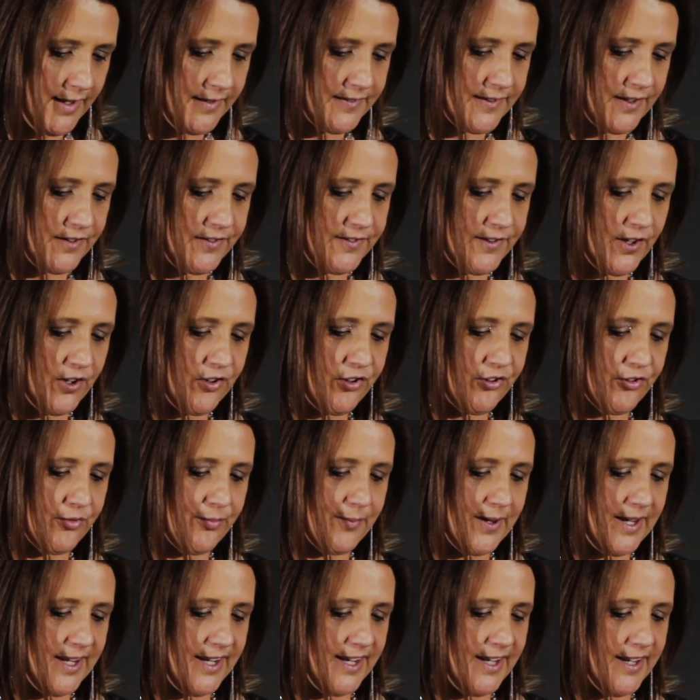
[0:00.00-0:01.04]
So social
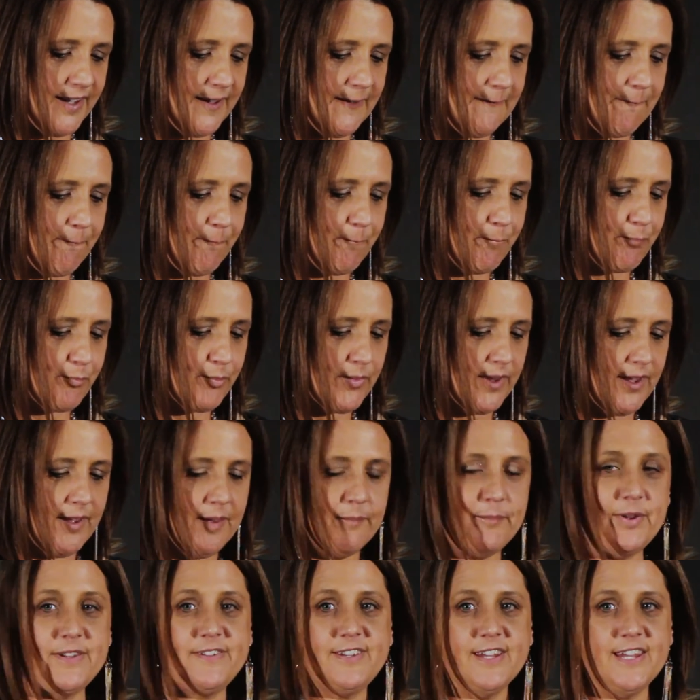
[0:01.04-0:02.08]
media,
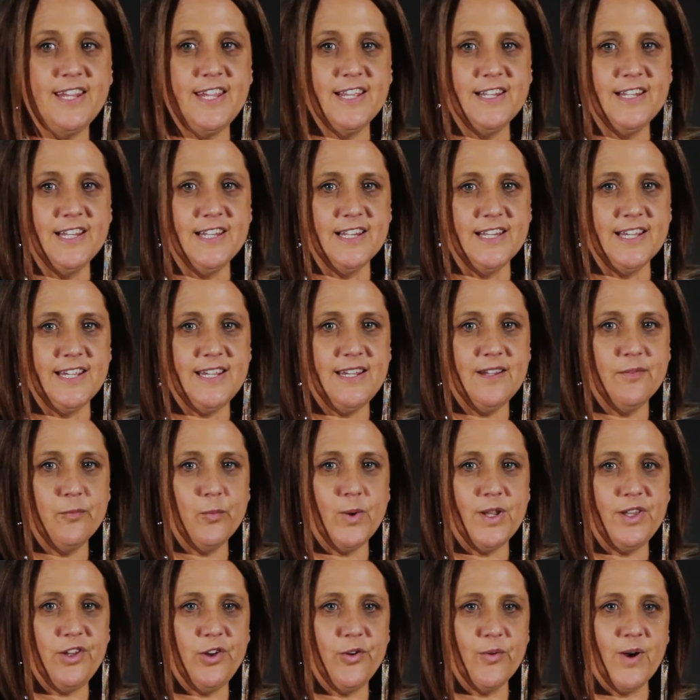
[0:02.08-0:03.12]
particularly
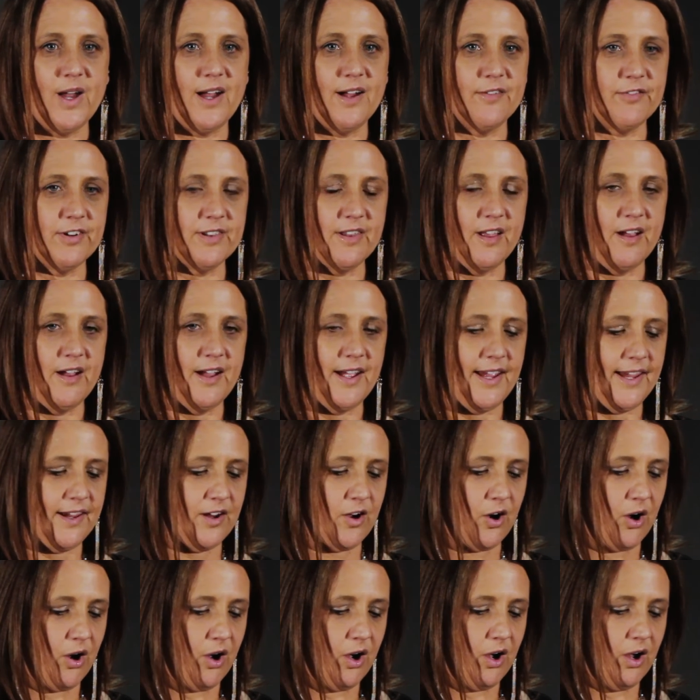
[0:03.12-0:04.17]
when you are relying
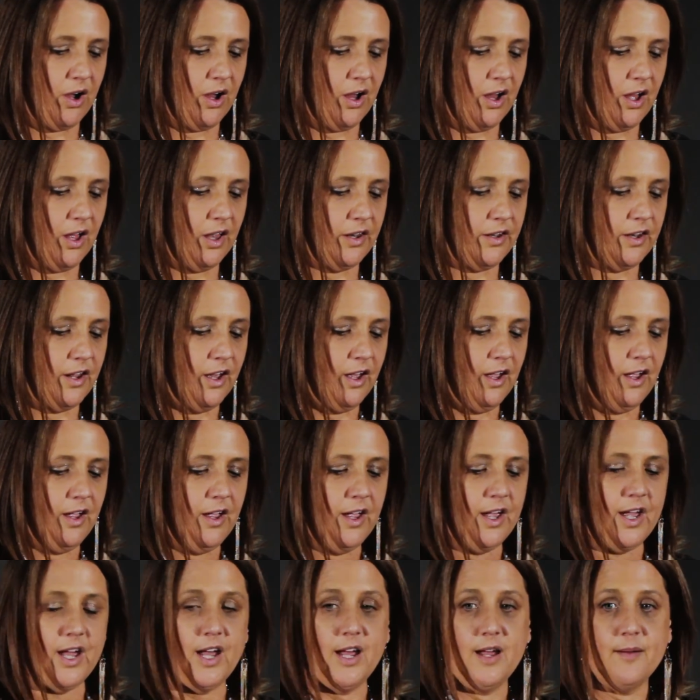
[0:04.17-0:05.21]
on
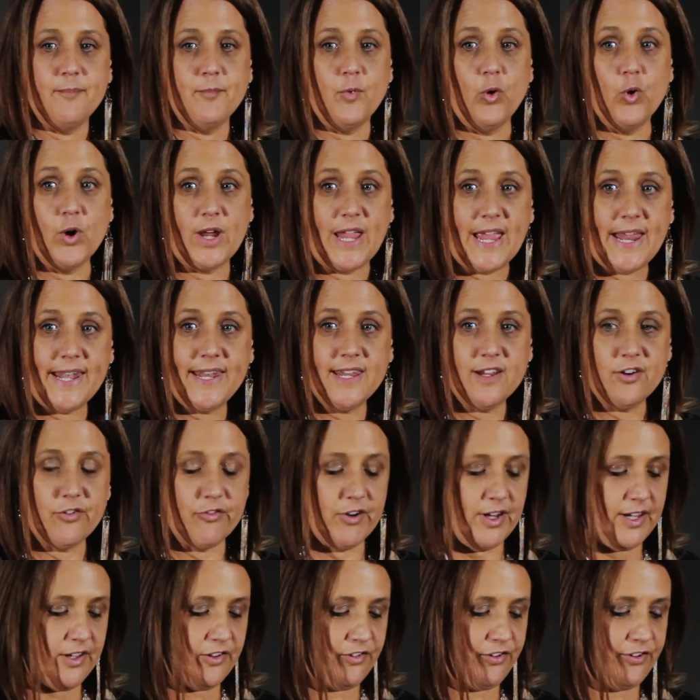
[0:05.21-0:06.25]
organic
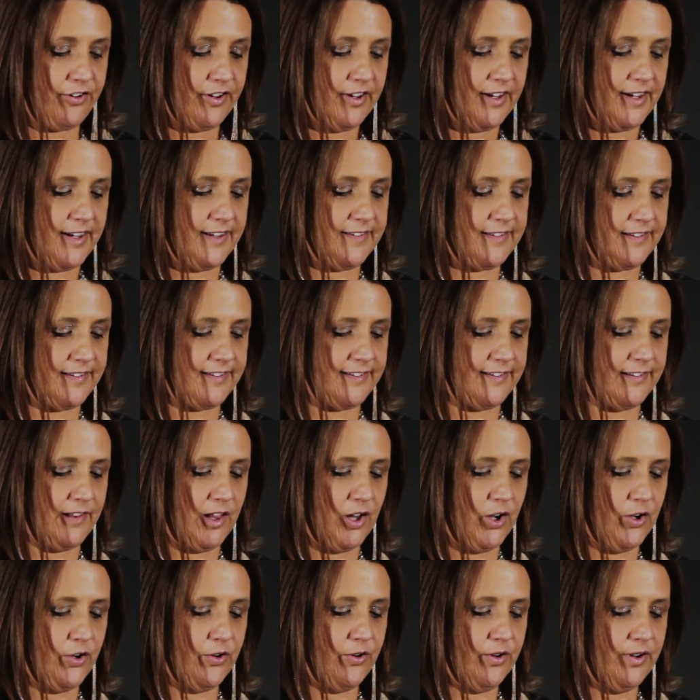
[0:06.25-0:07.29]
reach, is a
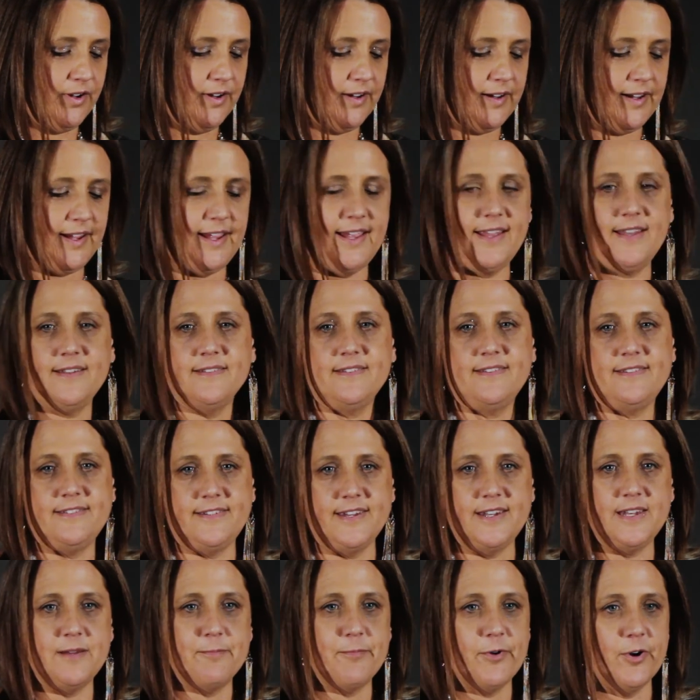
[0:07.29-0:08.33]
slow and
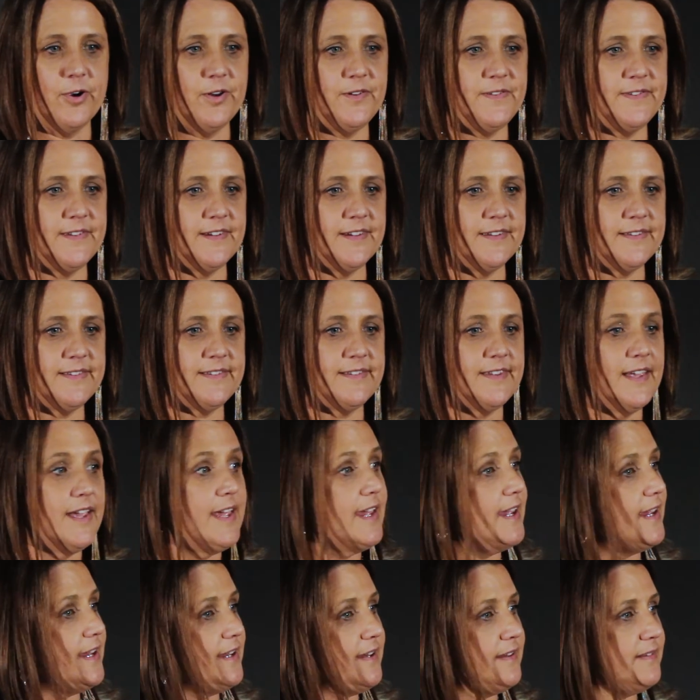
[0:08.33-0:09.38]
steady process.
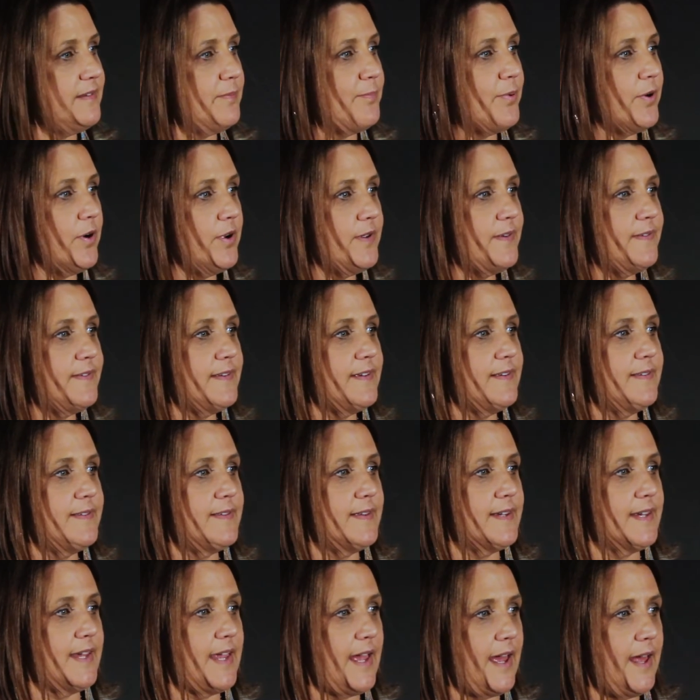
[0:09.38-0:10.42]
It is a process
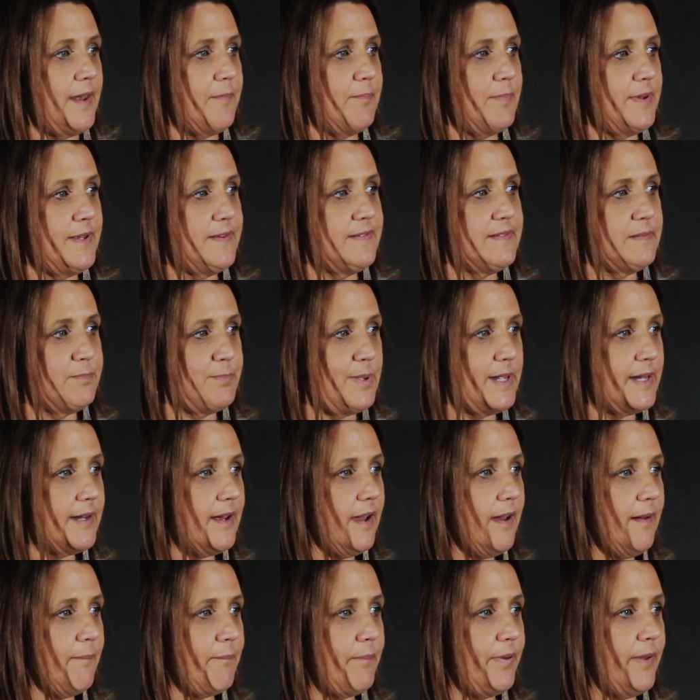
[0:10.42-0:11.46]
that can be sped
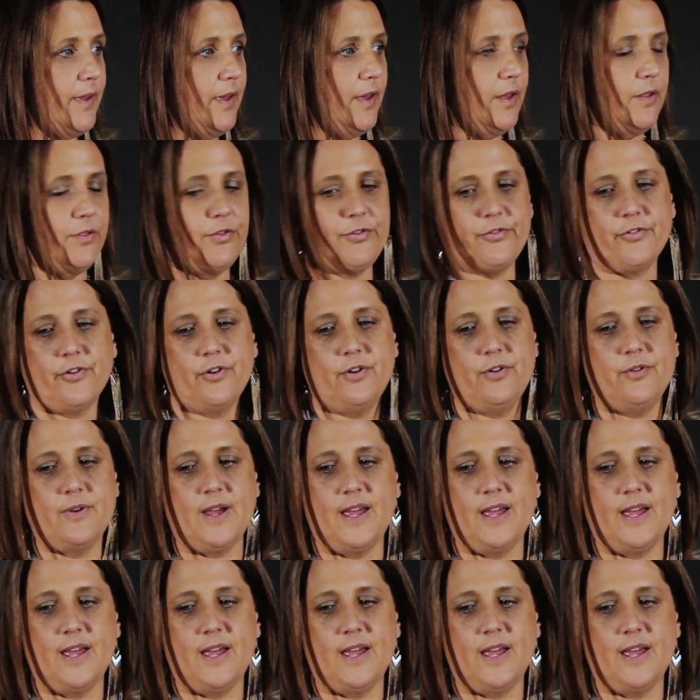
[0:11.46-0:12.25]
up through